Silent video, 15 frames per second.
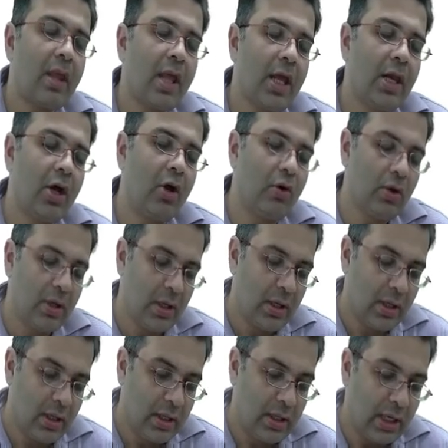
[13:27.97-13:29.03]
Now,
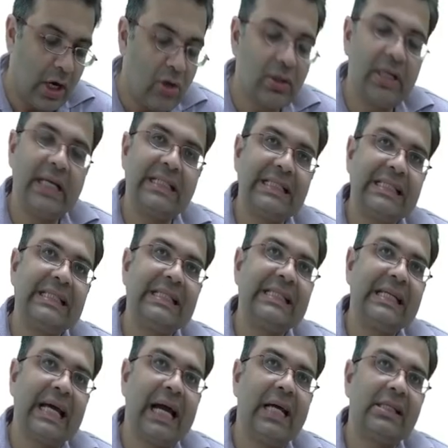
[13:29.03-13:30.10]
now the
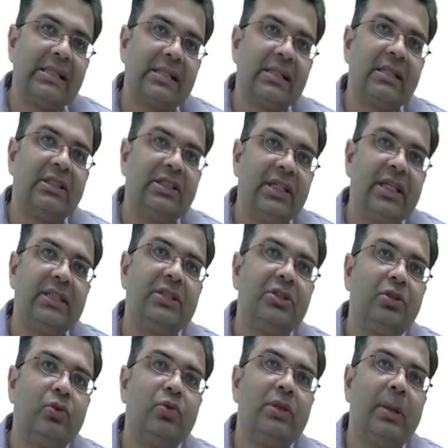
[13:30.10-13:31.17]
AJCC has
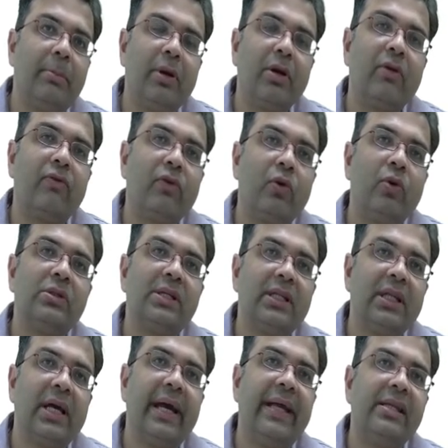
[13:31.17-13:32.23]
changed to number of nodes in
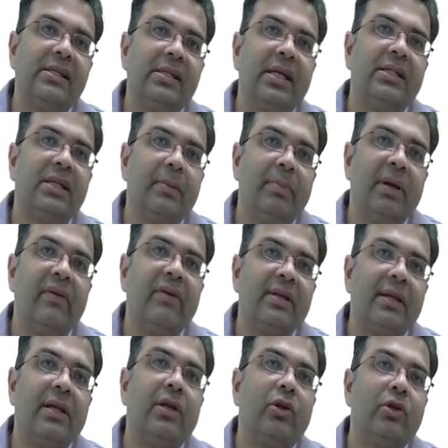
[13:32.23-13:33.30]
the end staging.
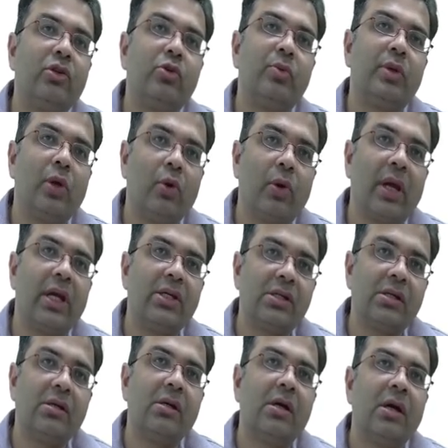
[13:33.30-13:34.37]
Previously, it used to be the
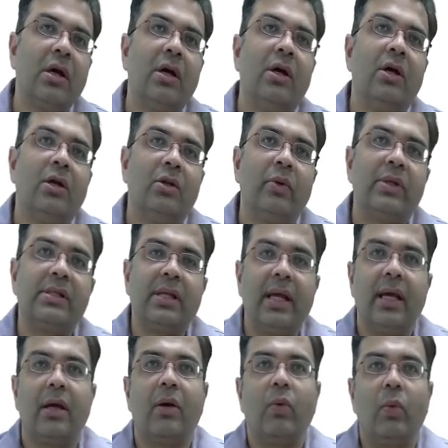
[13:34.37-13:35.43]
location. So it's
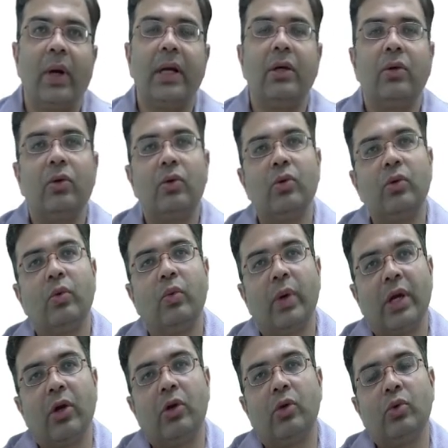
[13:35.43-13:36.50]
like one to two,
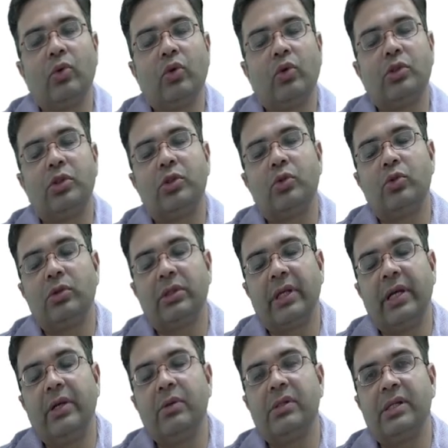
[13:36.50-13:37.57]
one or two nodes, two,
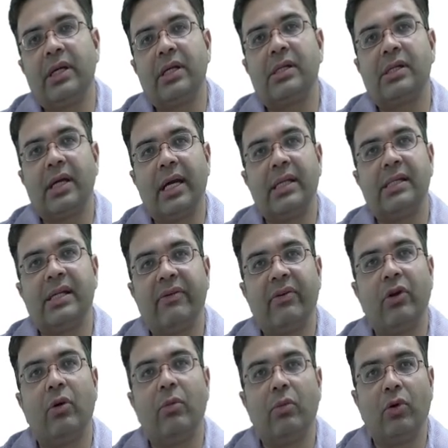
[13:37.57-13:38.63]
three to six, and
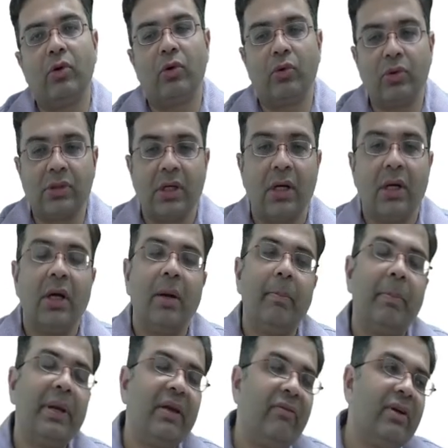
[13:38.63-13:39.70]
seven or more nodes.
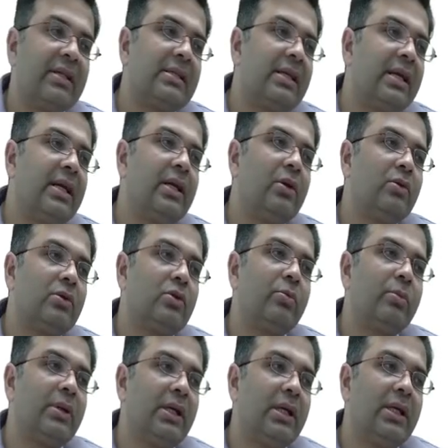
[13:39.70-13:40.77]
Previously, it used to
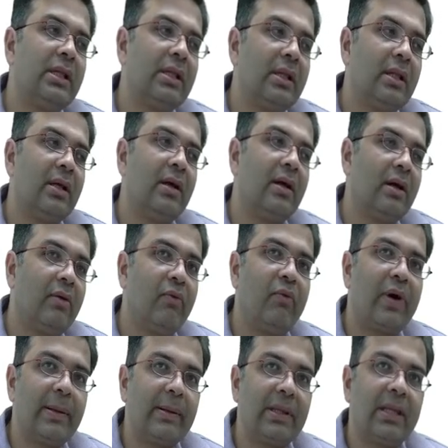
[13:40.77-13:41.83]
be uh,
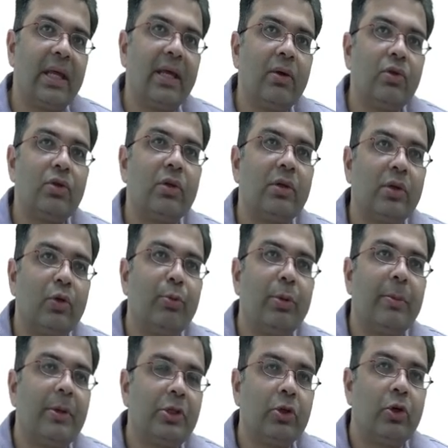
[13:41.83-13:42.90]
one thing you should you
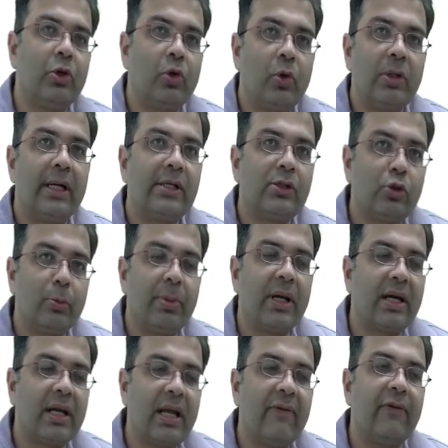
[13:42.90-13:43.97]
people should note that
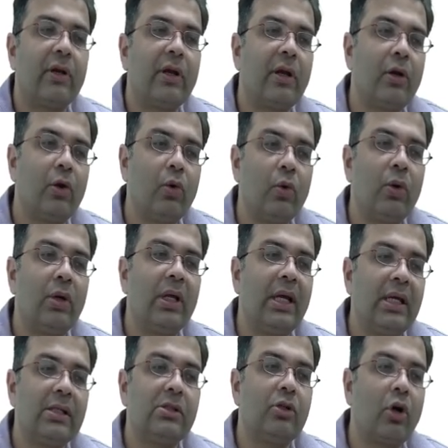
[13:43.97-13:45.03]
supraclavicular node
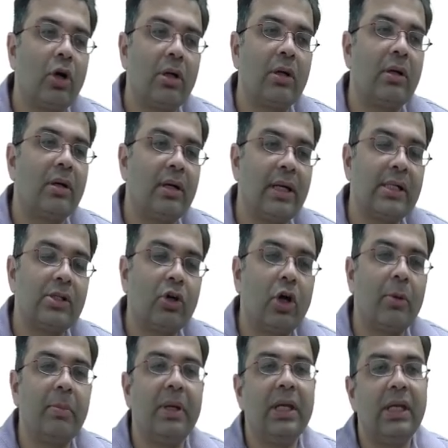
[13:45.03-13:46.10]
is not does
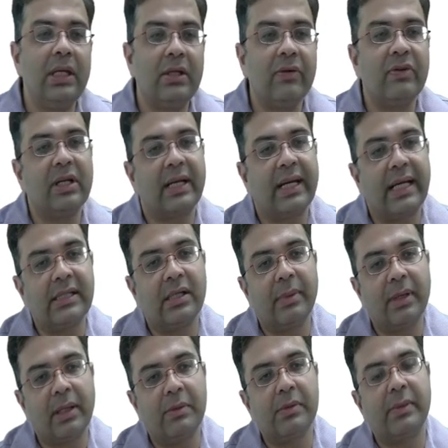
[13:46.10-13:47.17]
not mean esophageal cancer
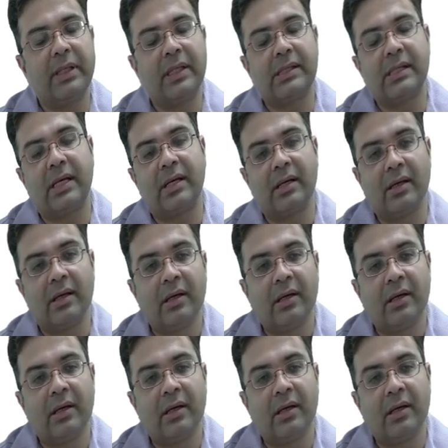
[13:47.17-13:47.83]
becomes metastatic